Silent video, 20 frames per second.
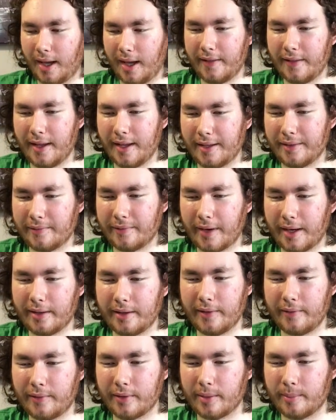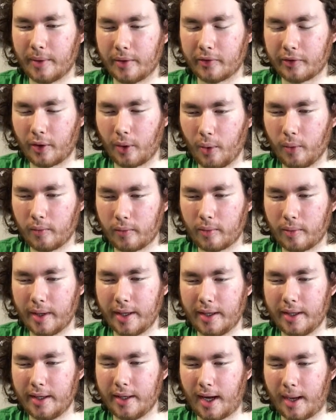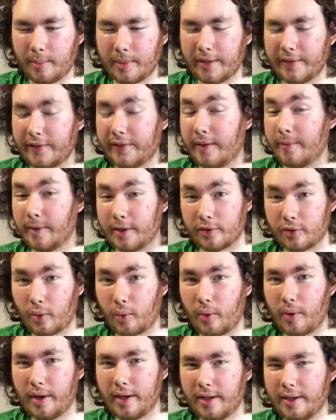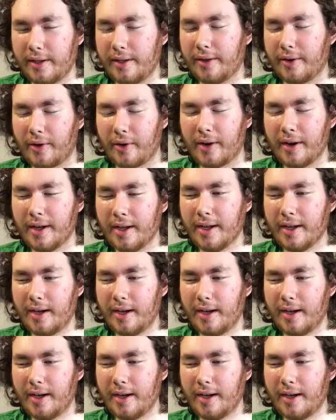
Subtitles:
And then finally, for the most overrated, I'm going to say Victoria here.